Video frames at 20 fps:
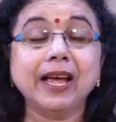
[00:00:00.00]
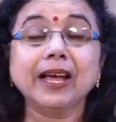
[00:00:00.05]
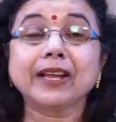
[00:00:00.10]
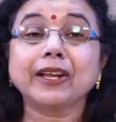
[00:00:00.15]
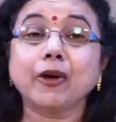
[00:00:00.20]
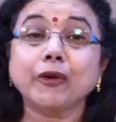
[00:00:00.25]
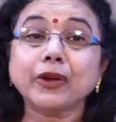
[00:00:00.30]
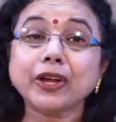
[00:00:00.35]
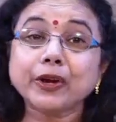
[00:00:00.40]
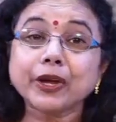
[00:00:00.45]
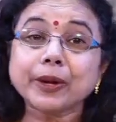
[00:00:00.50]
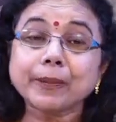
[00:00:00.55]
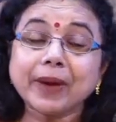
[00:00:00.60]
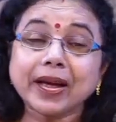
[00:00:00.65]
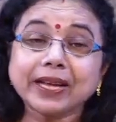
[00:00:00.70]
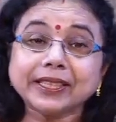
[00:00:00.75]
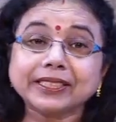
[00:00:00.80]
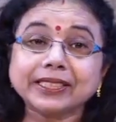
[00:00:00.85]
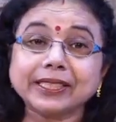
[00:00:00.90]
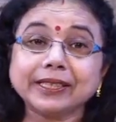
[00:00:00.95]
Now you
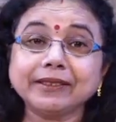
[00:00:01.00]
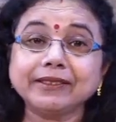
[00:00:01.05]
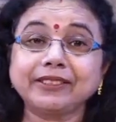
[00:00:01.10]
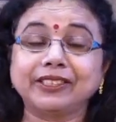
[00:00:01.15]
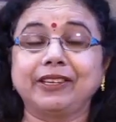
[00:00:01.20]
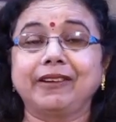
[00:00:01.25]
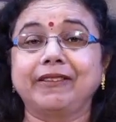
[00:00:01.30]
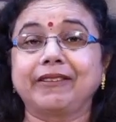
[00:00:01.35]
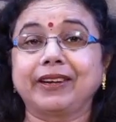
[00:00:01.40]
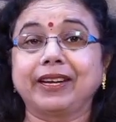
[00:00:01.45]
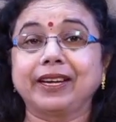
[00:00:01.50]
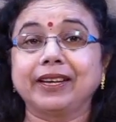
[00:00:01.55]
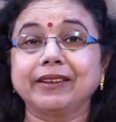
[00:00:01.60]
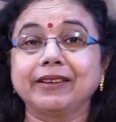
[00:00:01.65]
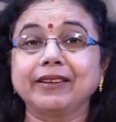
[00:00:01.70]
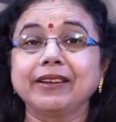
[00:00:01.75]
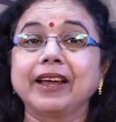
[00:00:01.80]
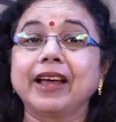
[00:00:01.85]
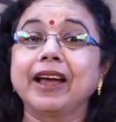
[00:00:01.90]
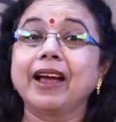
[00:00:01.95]
imagine
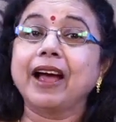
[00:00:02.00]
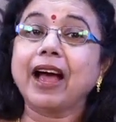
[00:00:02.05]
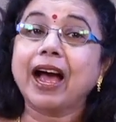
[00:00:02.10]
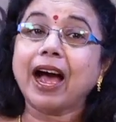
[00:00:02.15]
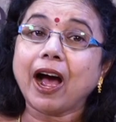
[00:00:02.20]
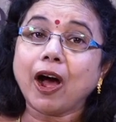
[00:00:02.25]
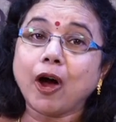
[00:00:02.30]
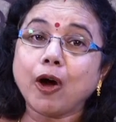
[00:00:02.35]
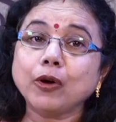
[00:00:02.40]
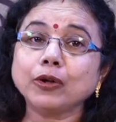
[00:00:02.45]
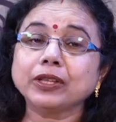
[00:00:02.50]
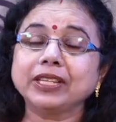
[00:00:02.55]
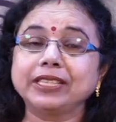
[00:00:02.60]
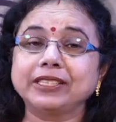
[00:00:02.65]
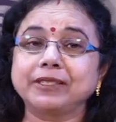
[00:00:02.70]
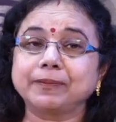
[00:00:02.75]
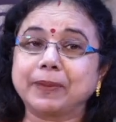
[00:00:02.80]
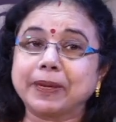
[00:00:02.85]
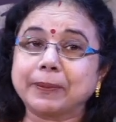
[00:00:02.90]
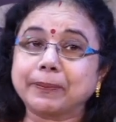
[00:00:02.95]
children how
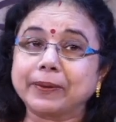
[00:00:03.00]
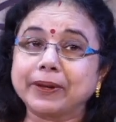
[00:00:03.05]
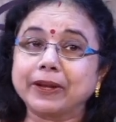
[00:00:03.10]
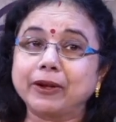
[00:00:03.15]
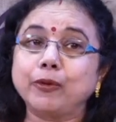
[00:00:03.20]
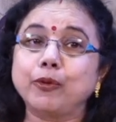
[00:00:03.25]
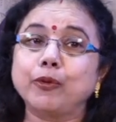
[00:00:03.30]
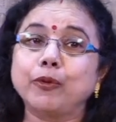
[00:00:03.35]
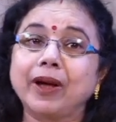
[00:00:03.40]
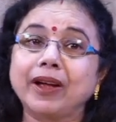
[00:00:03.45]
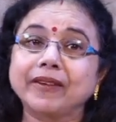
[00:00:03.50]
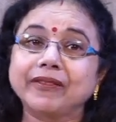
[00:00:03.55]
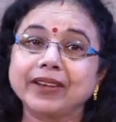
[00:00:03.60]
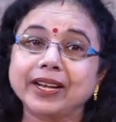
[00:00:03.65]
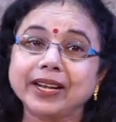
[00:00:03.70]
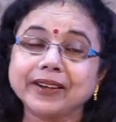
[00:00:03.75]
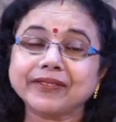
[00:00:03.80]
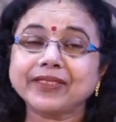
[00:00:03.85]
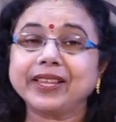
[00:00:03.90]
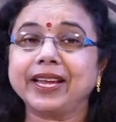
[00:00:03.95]
these people who have
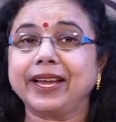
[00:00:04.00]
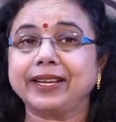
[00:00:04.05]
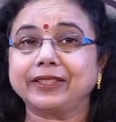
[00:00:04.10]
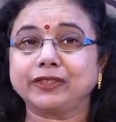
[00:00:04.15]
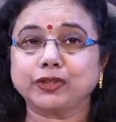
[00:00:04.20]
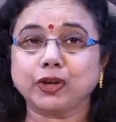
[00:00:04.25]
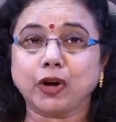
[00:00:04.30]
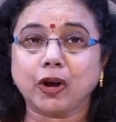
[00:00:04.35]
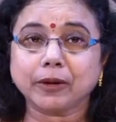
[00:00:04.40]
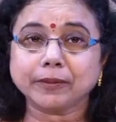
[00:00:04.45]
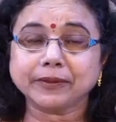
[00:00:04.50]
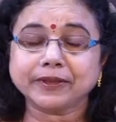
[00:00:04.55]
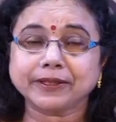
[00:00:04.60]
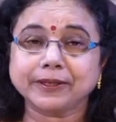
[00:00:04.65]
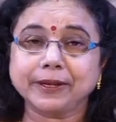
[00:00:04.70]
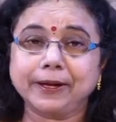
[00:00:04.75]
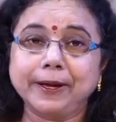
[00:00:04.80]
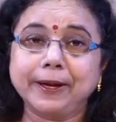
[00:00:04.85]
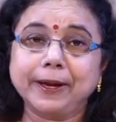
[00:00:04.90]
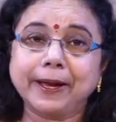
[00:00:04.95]
left their jobs
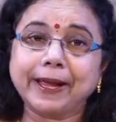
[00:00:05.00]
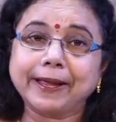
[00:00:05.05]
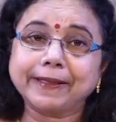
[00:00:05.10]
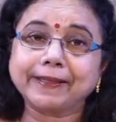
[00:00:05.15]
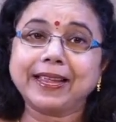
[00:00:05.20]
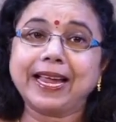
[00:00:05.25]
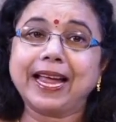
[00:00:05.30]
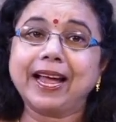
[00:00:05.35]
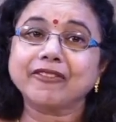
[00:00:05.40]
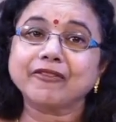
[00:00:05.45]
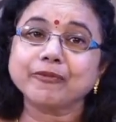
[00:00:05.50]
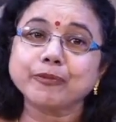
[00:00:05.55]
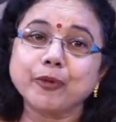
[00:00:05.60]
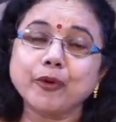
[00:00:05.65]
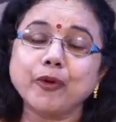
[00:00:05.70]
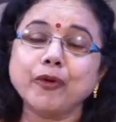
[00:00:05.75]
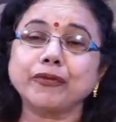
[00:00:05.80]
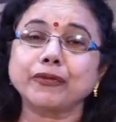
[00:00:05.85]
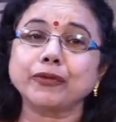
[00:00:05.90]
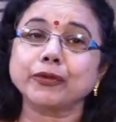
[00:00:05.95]
and they have
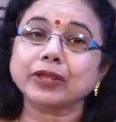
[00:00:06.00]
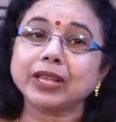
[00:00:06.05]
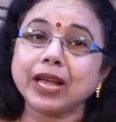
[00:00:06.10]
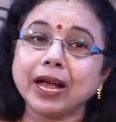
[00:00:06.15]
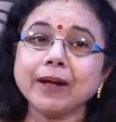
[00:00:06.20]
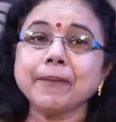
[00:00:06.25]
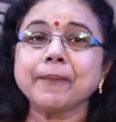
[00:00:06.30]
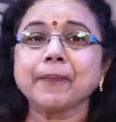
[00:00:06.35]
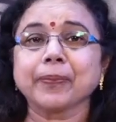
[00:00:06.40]
moved to the